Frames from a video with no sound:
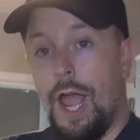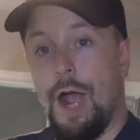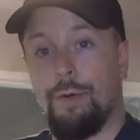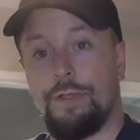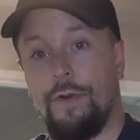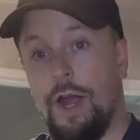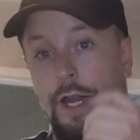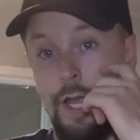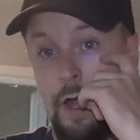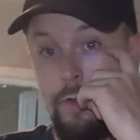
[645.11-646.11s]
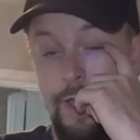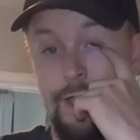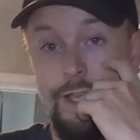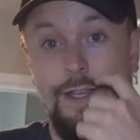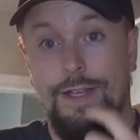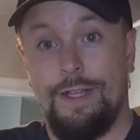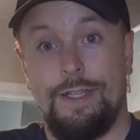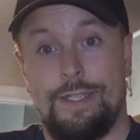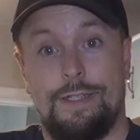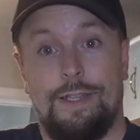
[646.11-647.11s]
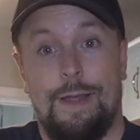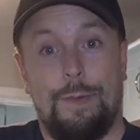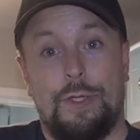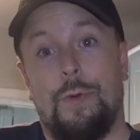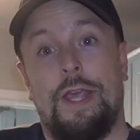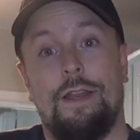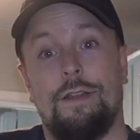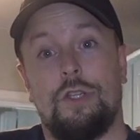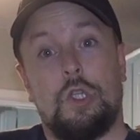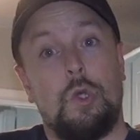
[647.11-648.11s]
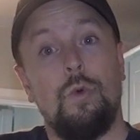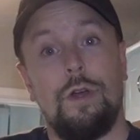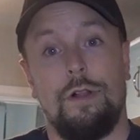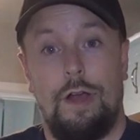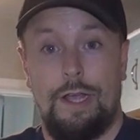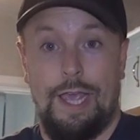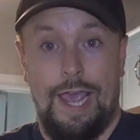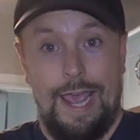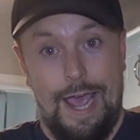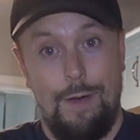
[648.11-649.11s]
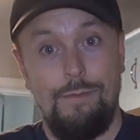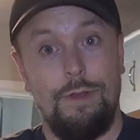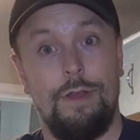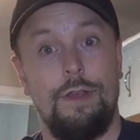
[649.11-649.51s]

I was finding out like between two o'clock a.m.